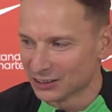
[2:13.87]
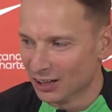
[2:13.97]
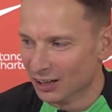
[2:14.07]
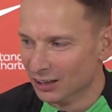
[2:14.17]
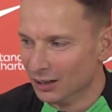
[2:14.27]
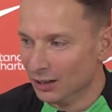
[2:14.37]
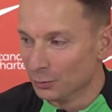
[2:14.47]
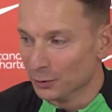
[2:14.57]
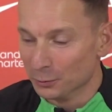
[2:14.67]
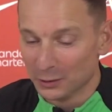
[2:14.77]
So
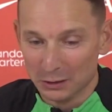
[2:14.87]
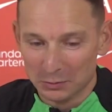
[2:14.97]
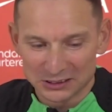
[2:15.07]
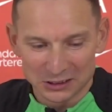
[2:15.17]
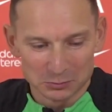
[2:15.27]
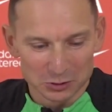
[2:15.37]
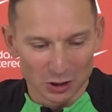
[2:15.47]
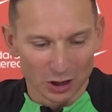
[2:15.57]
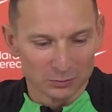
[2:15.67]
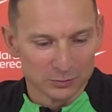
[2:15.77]
you really miss him.
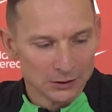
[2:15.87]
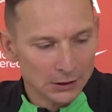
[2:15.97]
So,